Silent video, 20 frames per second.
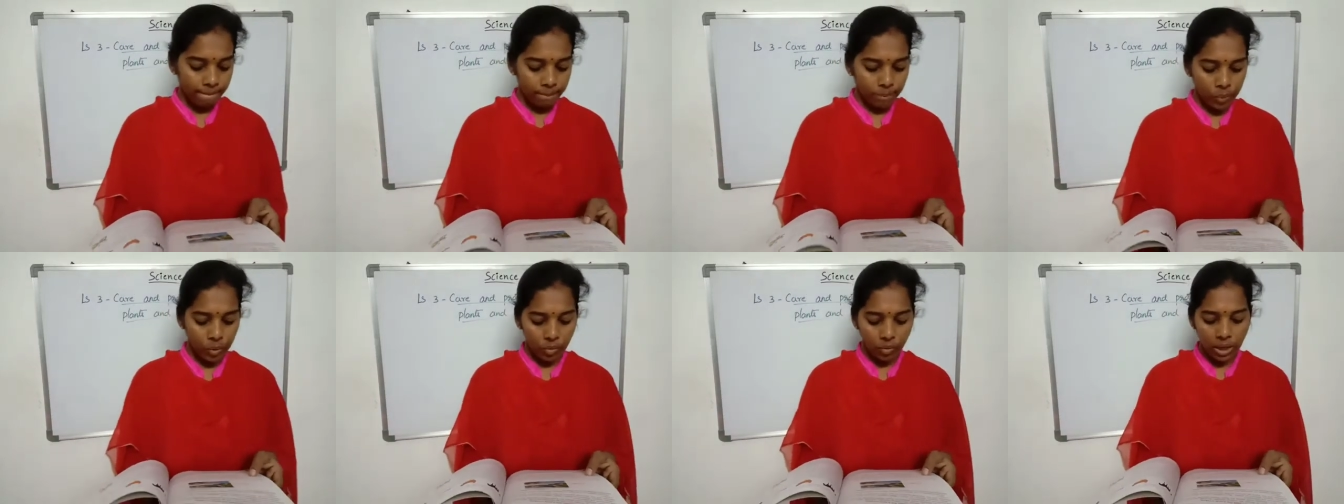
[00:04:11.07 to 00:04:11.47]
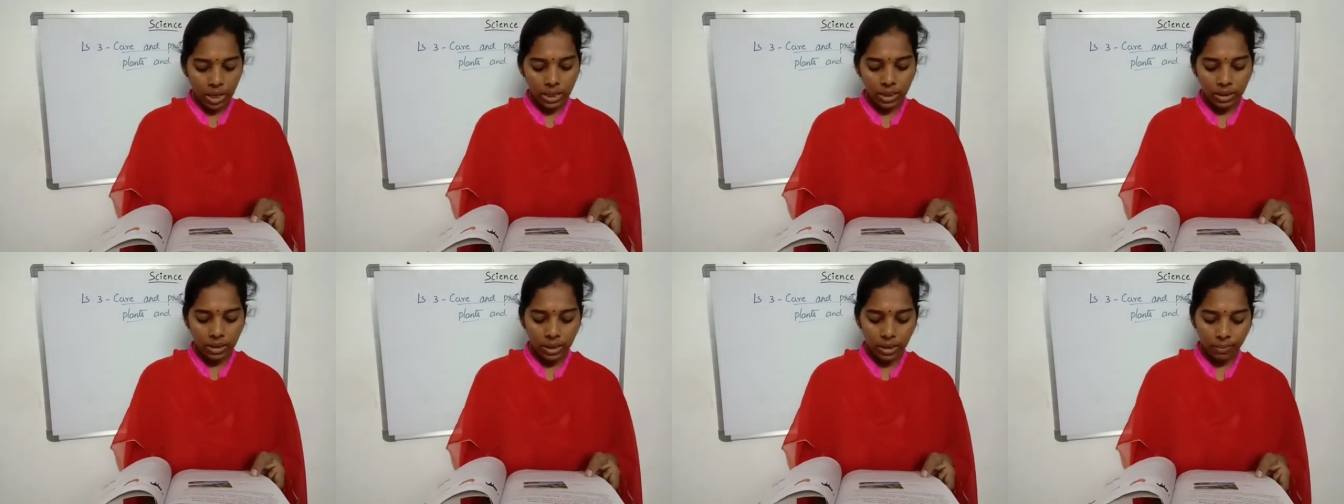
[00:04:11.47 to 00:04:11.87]

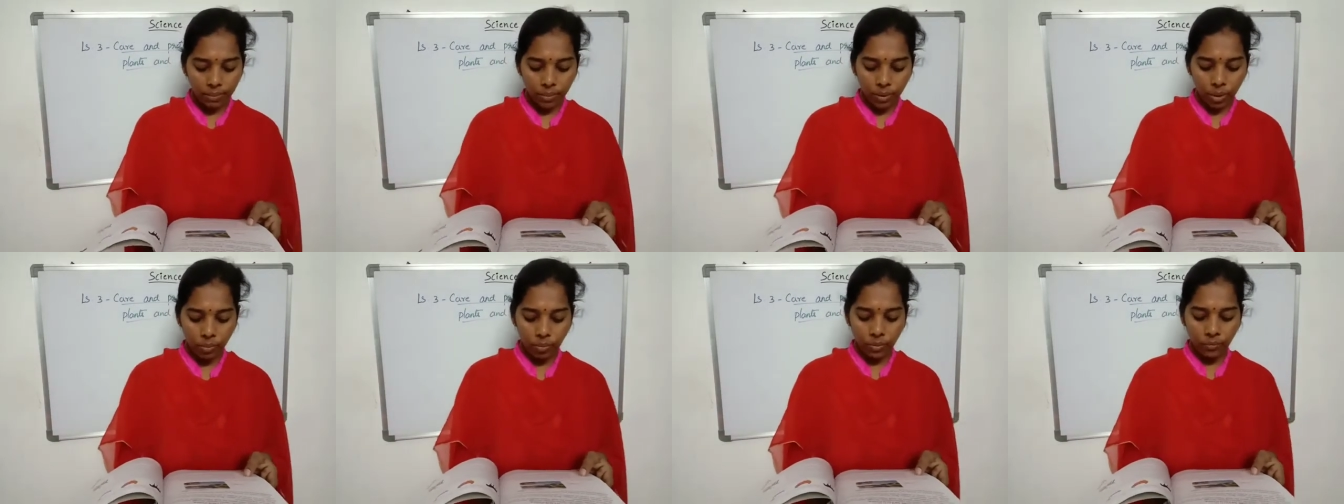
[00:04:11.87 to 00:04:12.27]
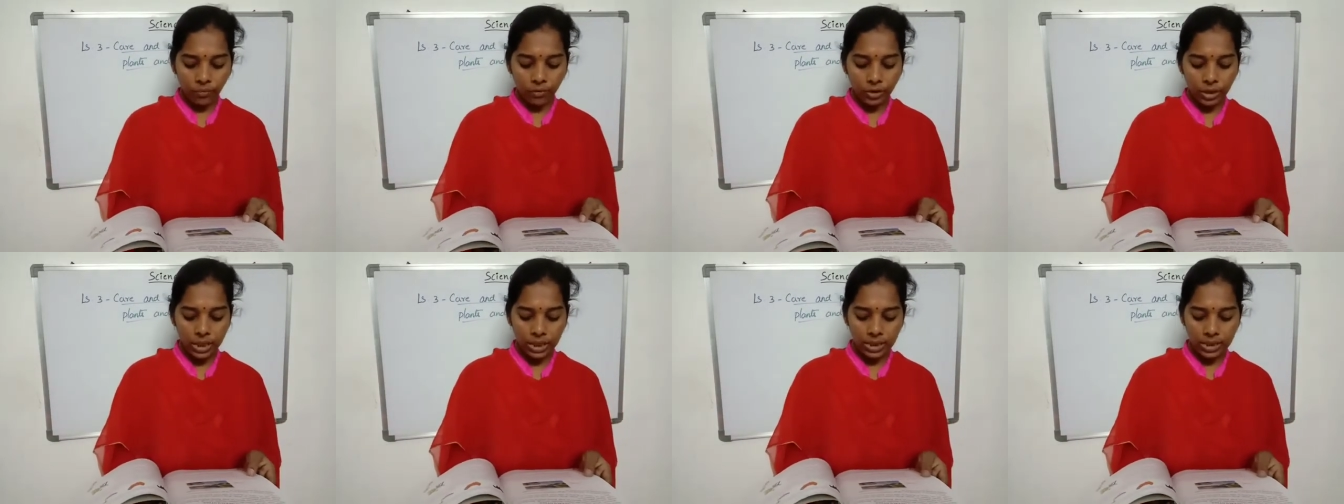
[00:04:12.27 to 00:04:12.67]
Providing them proper
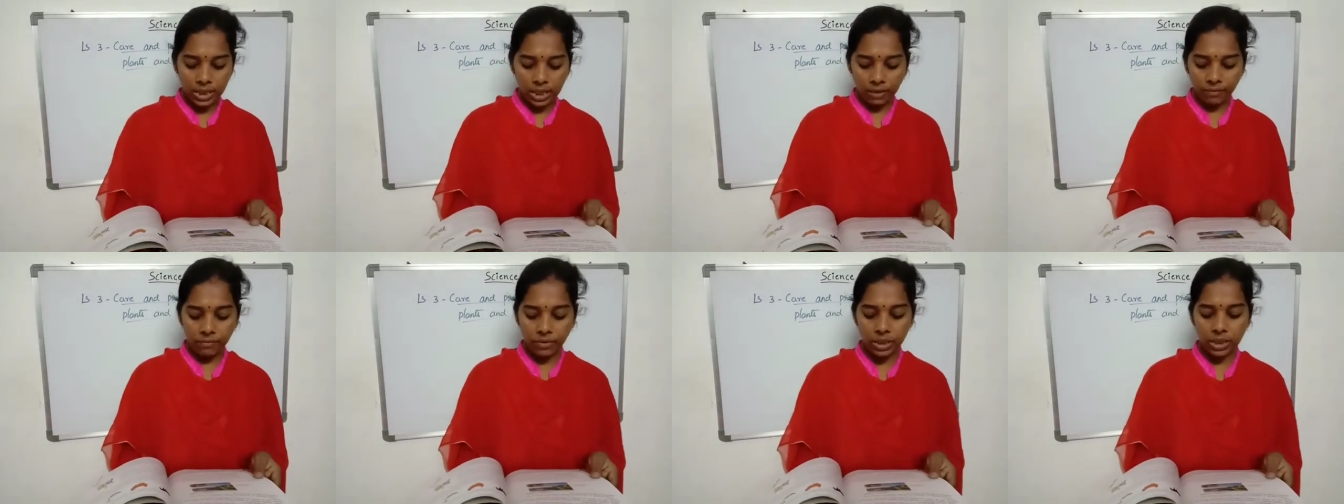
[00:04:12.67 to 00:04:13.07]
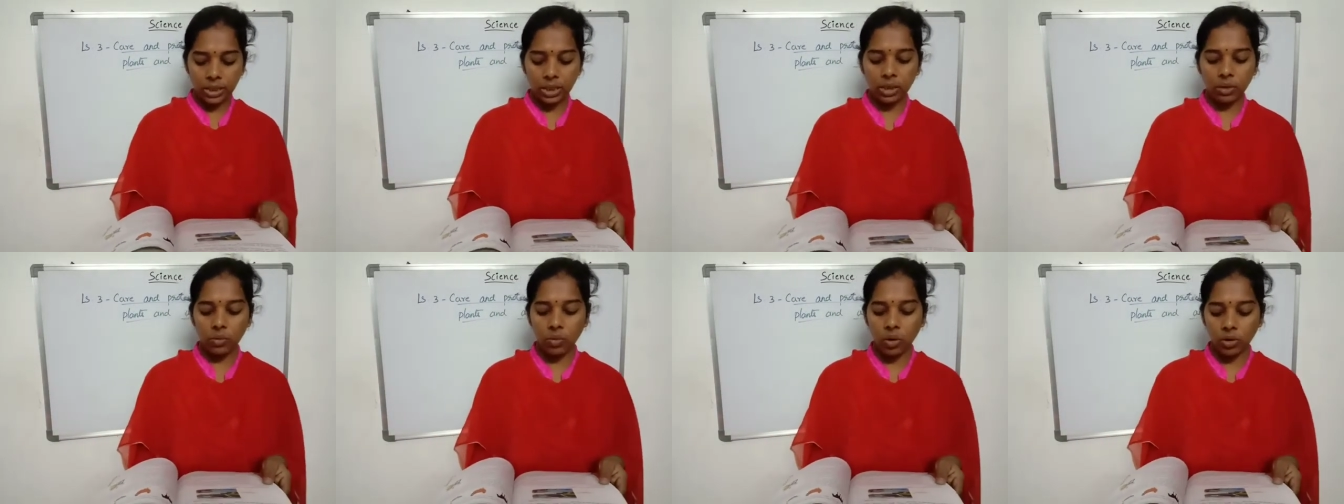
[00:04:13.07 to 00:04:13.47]
food and safe
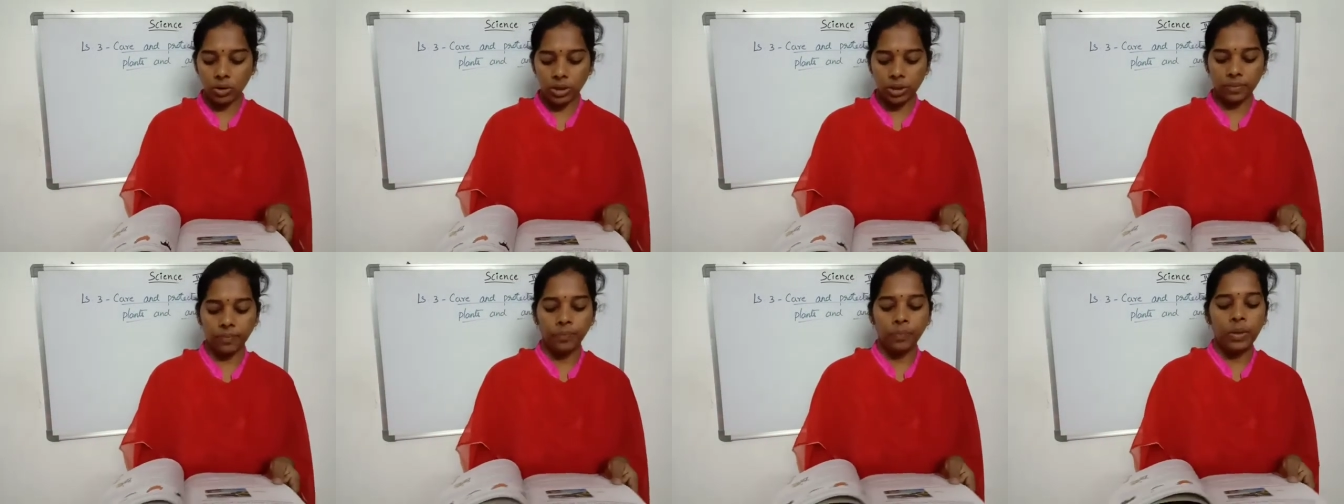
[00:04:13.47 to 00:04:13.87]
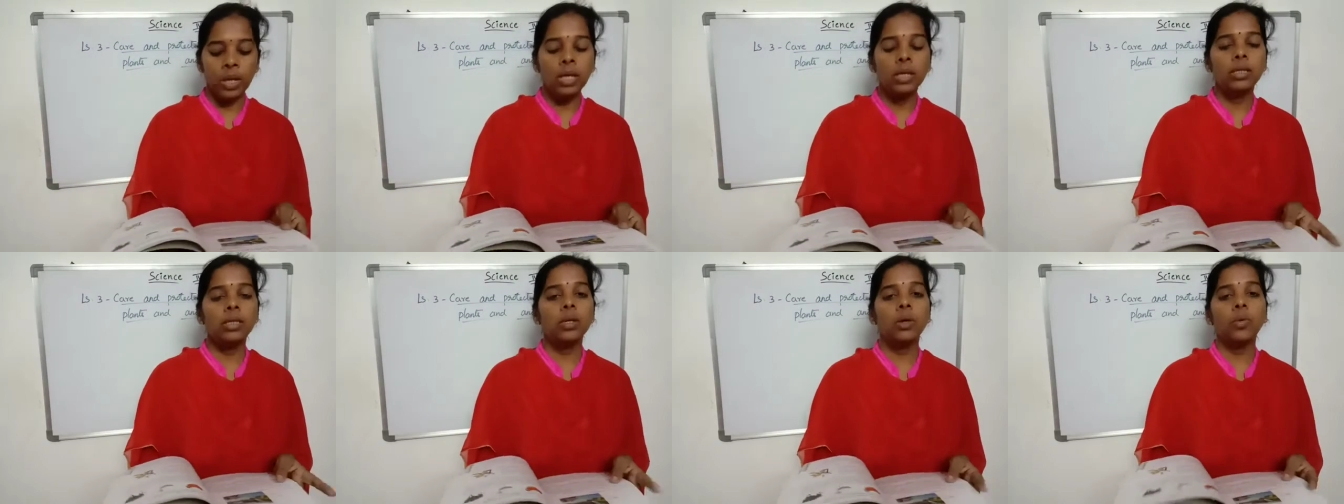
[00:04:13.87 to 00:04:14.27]
drinking water.
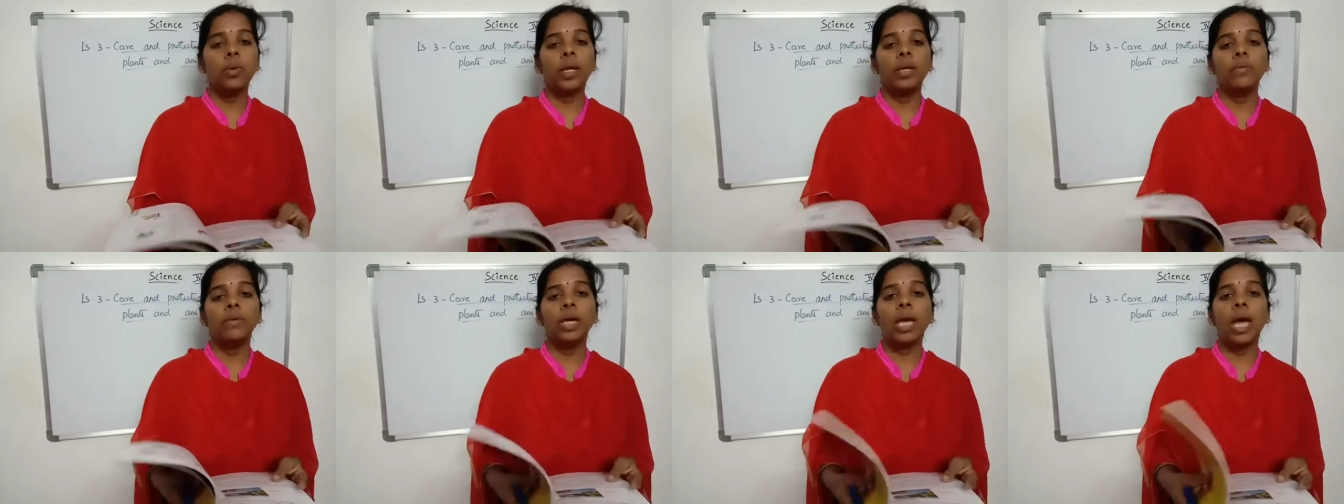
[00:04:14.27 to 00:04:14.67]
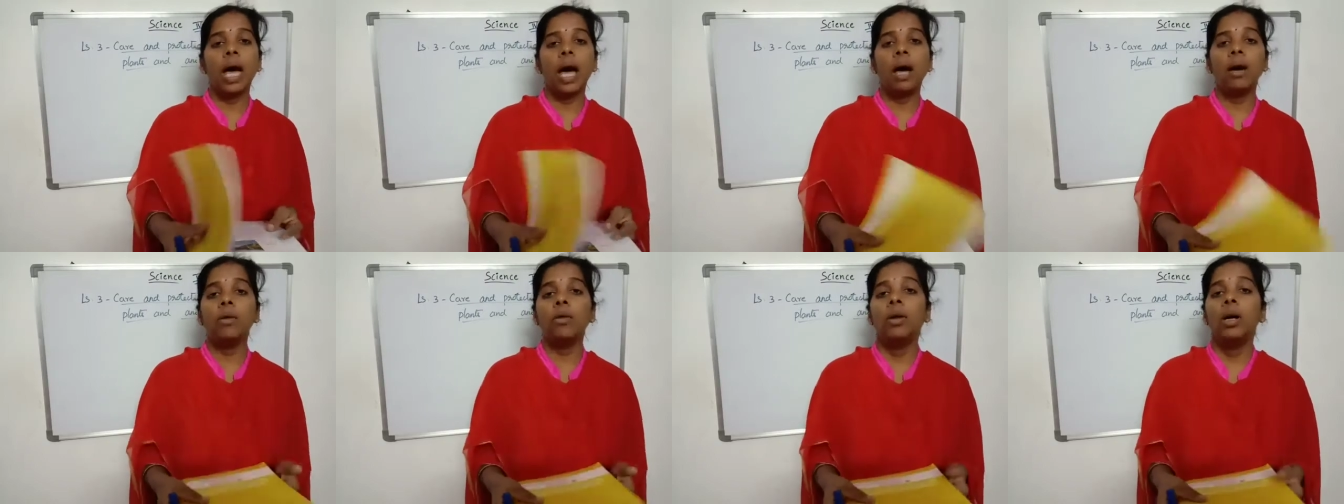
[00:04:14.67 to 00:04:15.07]
So when we
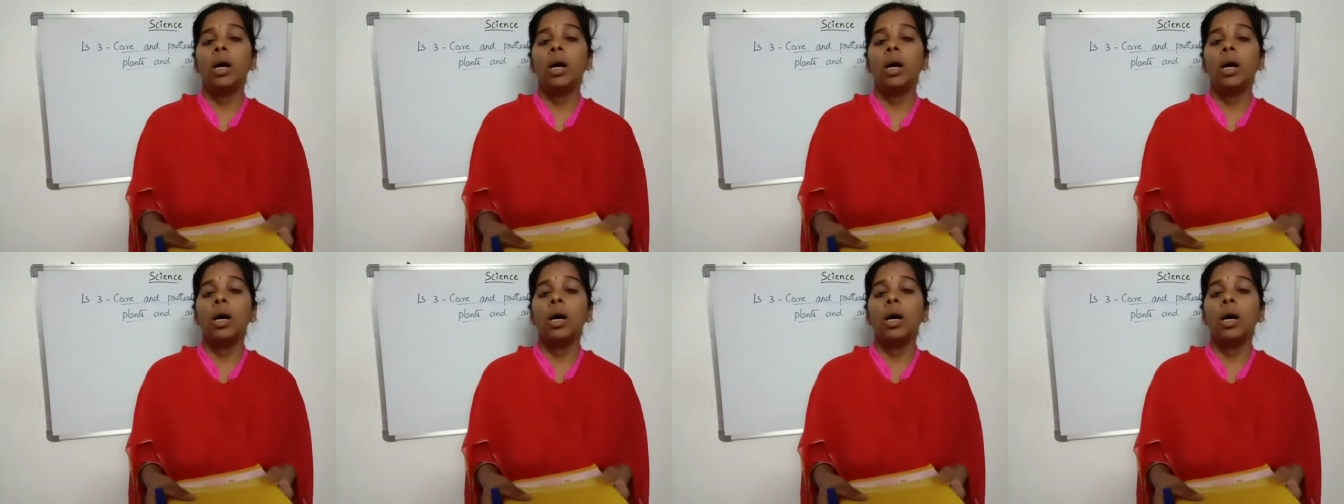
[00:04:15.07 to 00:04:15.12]
have